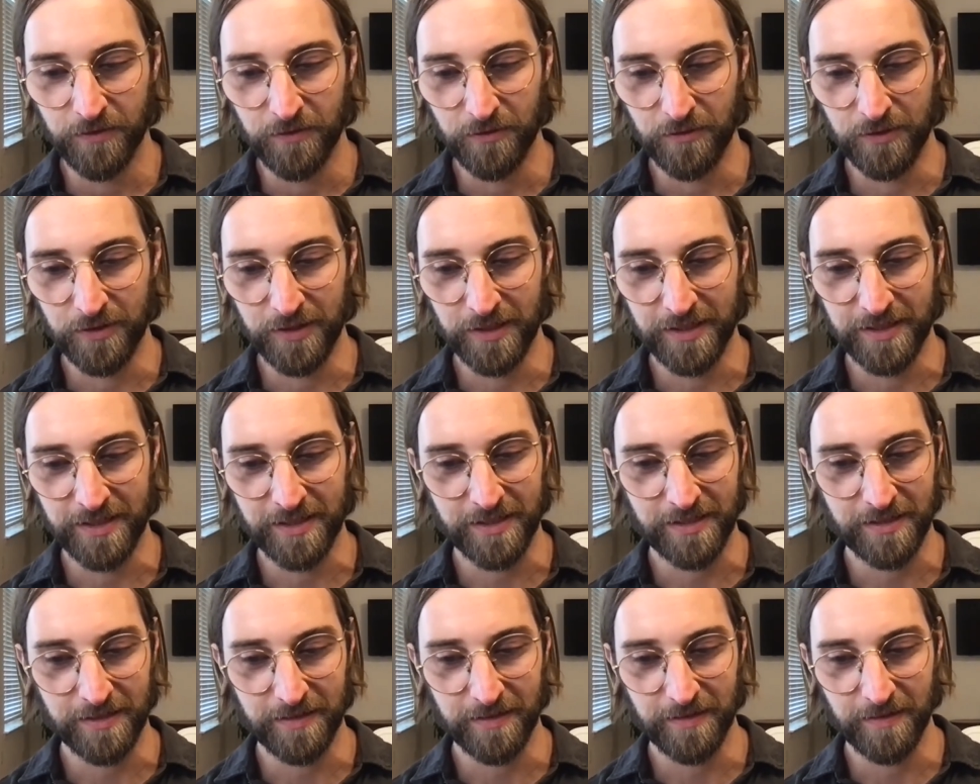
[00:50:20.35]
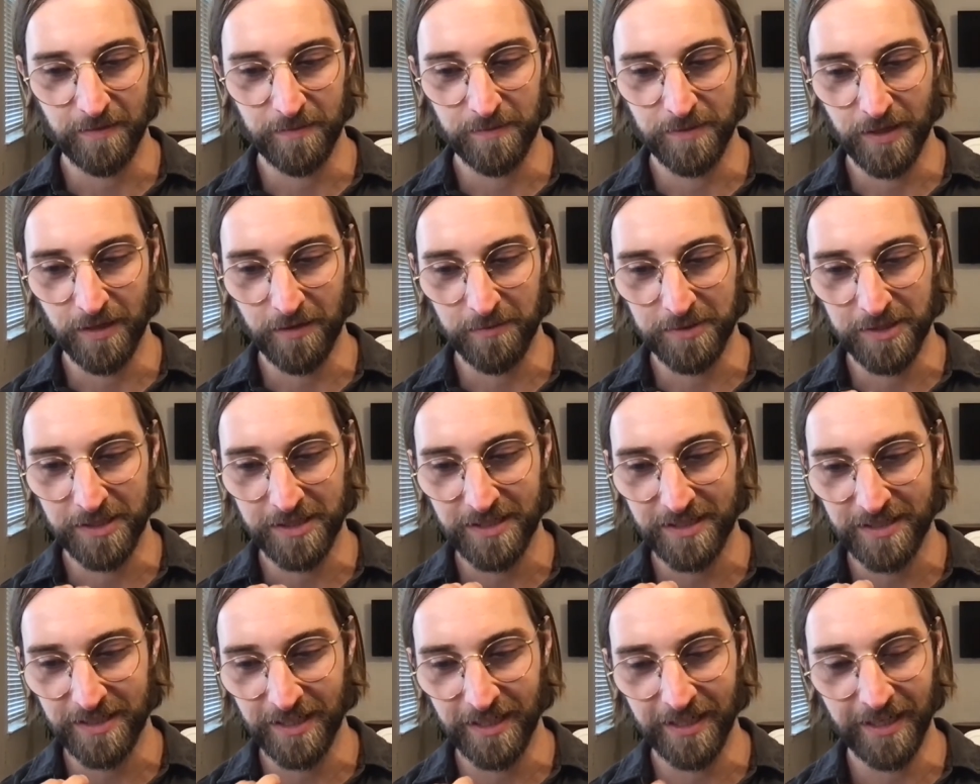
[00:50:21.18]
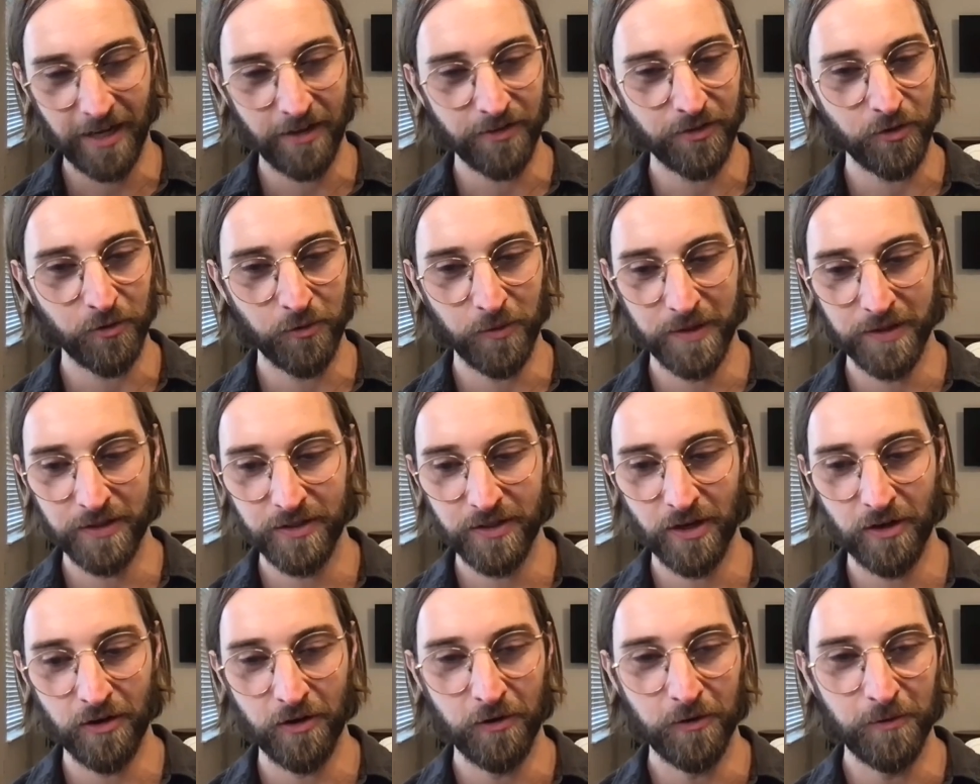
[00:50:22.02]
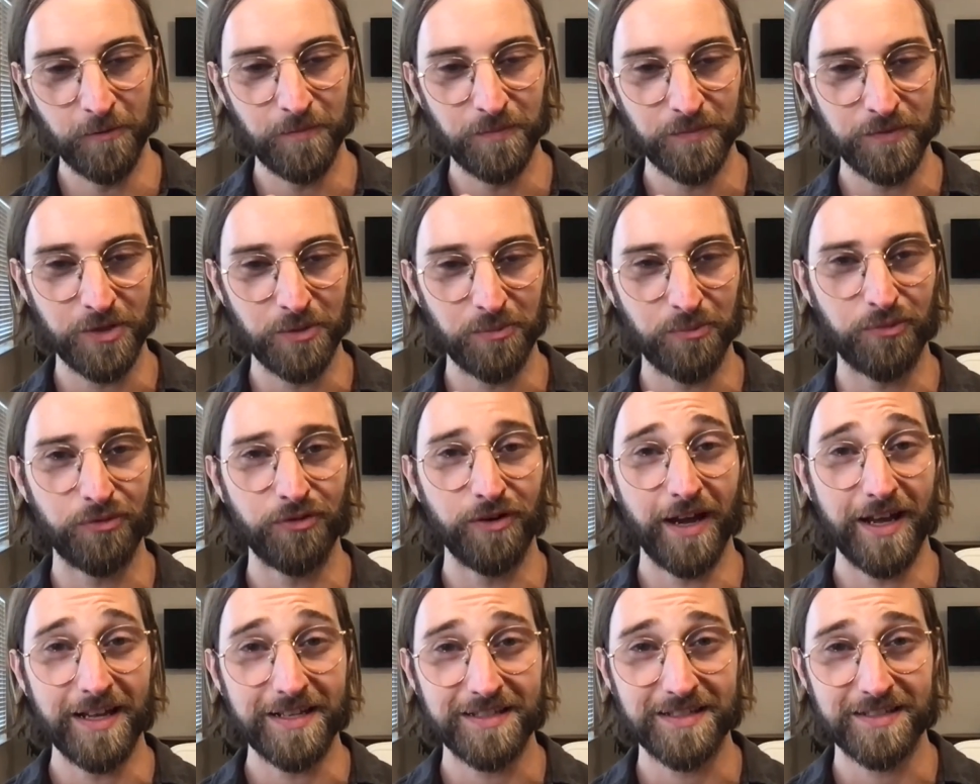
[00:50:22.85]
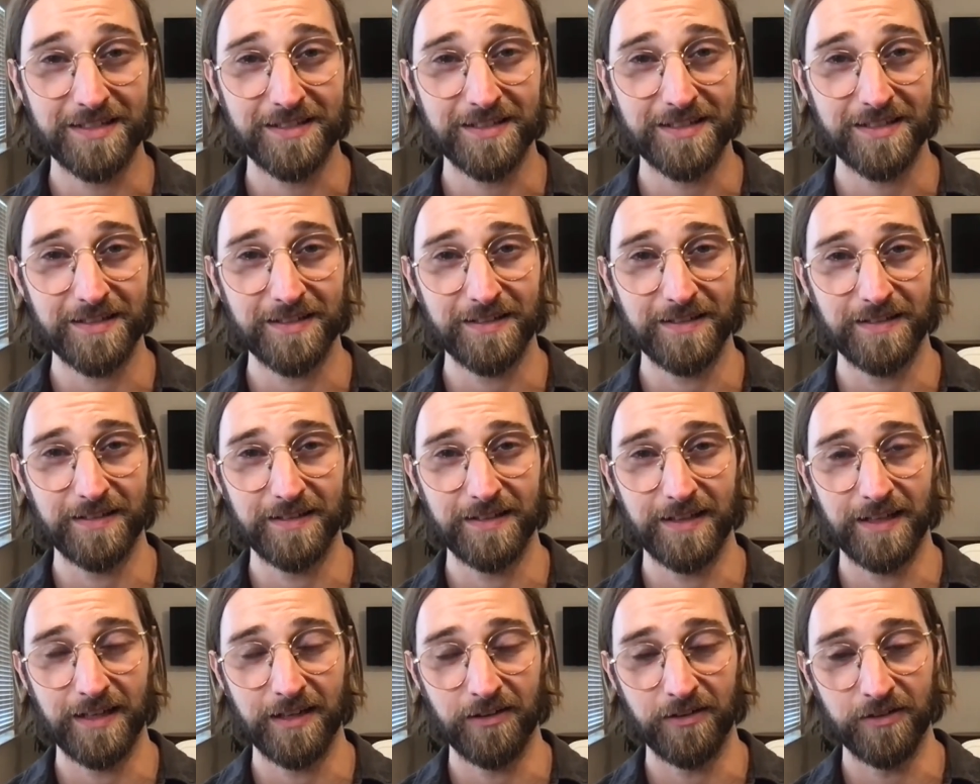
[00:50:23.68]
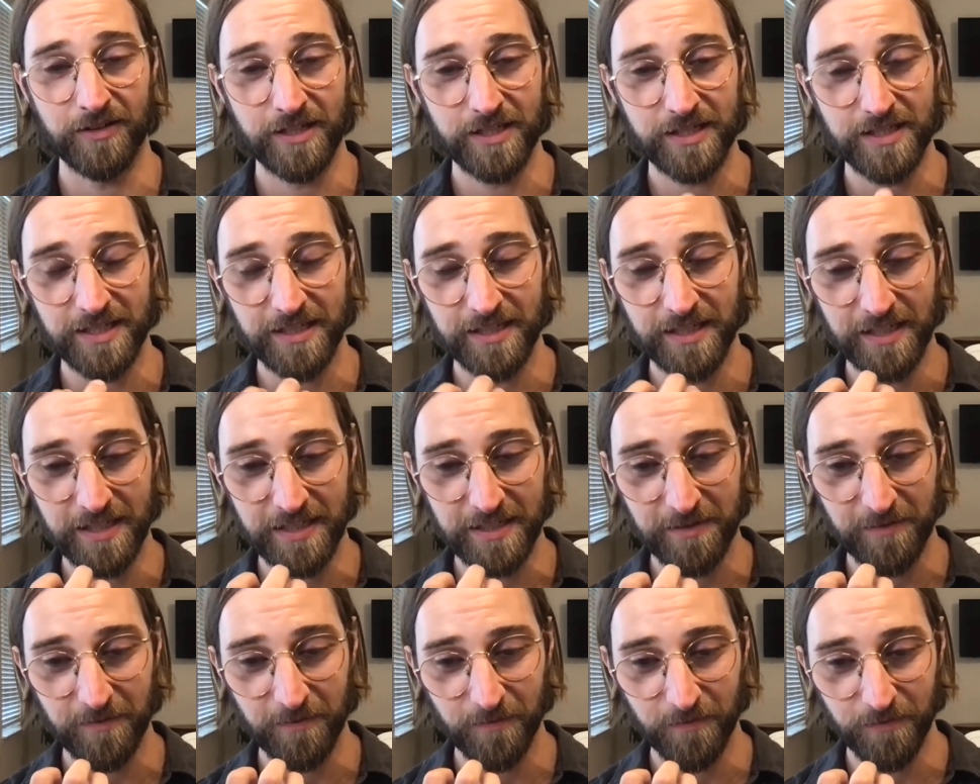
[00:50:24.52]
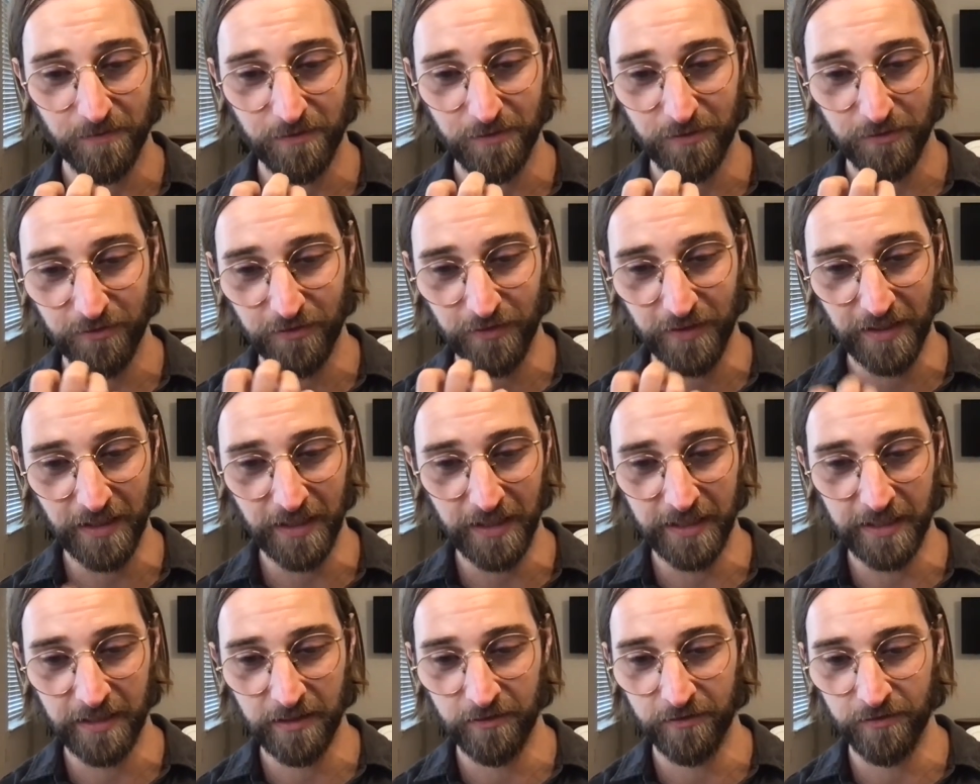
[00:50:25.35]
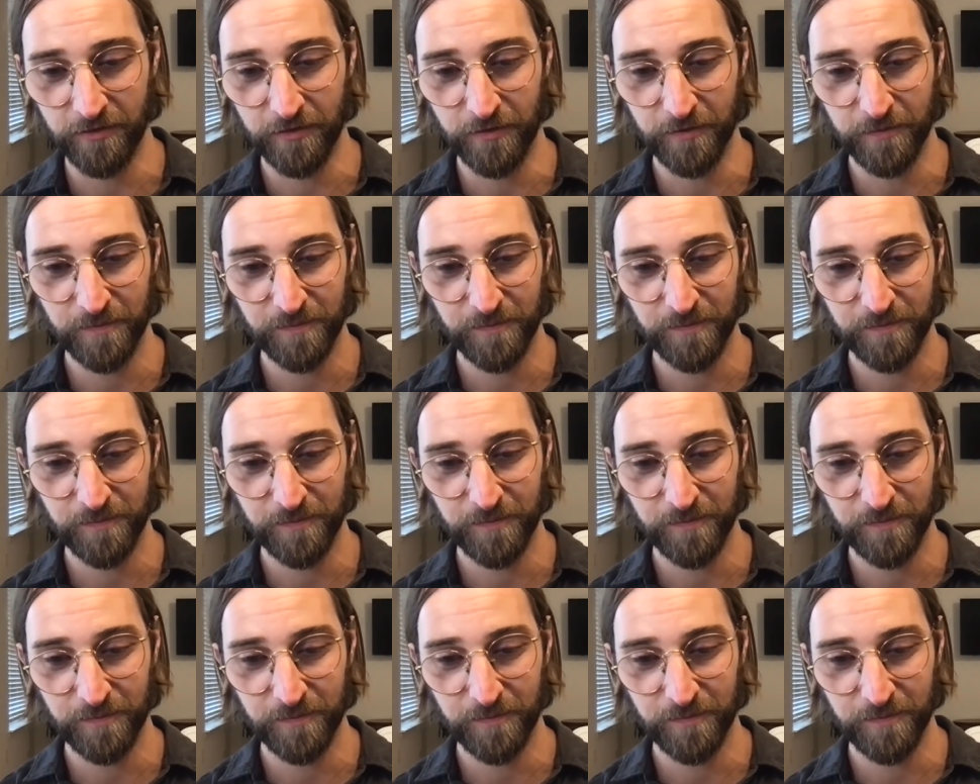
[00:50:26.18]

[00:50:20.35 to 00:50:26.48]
I'm just sitting out the window depressed, or just in this feeling of